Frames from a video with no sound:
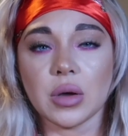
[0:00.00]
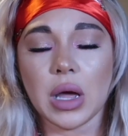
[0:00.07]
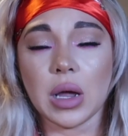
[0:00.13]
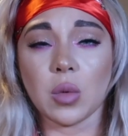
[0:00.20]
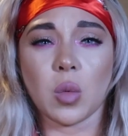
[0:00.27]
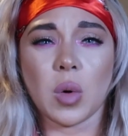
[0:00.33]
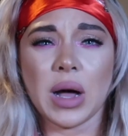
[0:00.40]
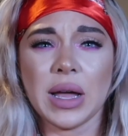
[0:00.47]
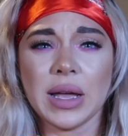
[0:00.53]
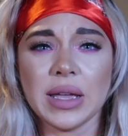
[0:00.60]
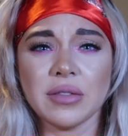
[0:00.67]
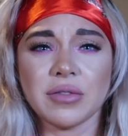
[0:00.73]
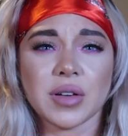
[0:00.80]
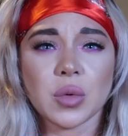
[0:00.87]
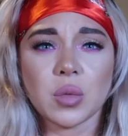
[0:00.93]
And
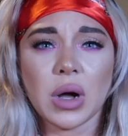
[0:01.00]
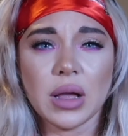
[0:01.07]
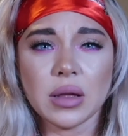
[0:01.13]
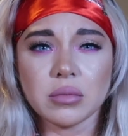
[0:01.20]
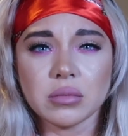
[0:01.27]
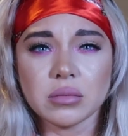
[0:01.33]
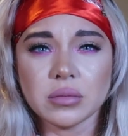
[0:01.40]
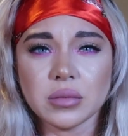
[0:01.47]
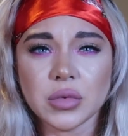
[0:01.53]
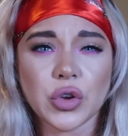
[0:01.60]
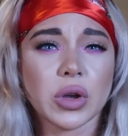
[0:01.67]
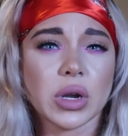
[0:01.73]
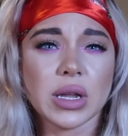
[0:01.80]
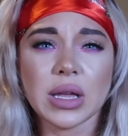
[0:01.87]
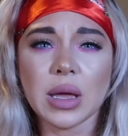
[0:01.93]
why? For what?
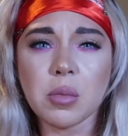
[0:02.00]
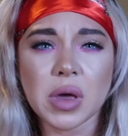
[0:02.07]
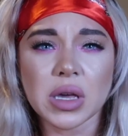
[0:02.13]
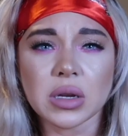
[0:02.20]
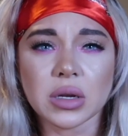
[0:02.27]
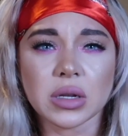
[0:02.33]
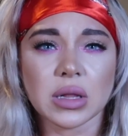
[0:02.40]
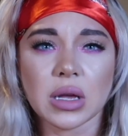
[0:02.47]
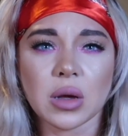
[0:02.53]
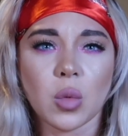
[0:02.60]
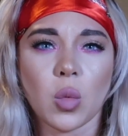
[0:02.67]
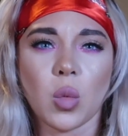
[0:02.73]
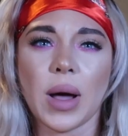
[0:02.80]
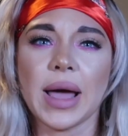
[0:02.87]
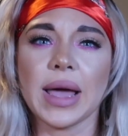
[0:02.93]
You're gonna get better. Like,
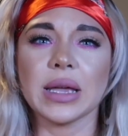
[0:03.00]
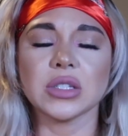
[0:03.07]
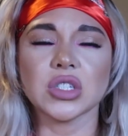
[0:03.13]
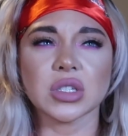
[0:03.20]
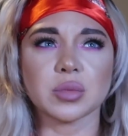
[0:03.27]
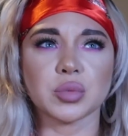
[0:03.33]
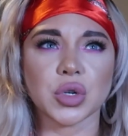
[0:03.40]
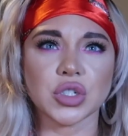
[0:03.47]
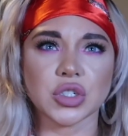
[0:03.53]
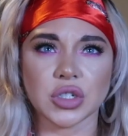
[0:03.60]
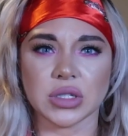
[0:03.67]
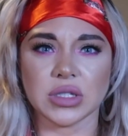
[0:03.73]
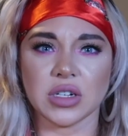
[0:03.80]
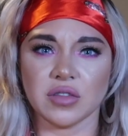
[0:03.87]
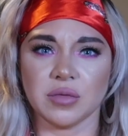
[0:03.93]
why just push
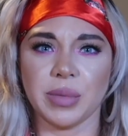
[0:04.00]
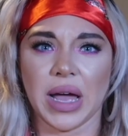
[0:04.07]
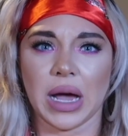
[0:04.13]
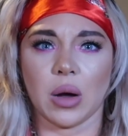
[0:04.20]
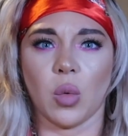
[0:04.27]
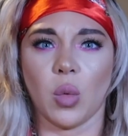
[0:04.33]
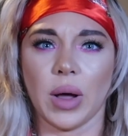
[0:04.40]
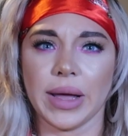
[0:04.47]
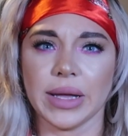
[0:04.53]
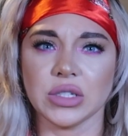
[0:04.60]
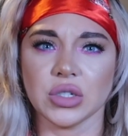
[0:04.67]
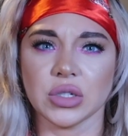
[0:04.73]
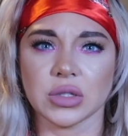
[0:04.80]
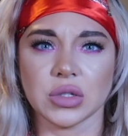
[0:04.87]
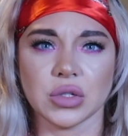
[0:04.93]
yourself back? Why
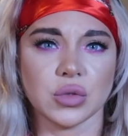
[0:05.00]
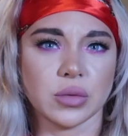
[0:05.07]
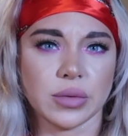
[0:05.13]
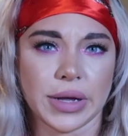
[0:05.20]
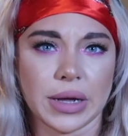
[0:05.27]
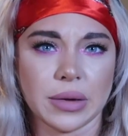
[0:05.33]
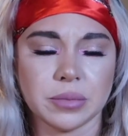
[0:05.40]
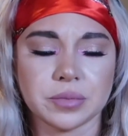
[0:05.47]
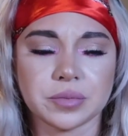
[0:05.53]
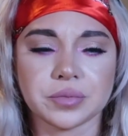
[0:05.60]
just do that?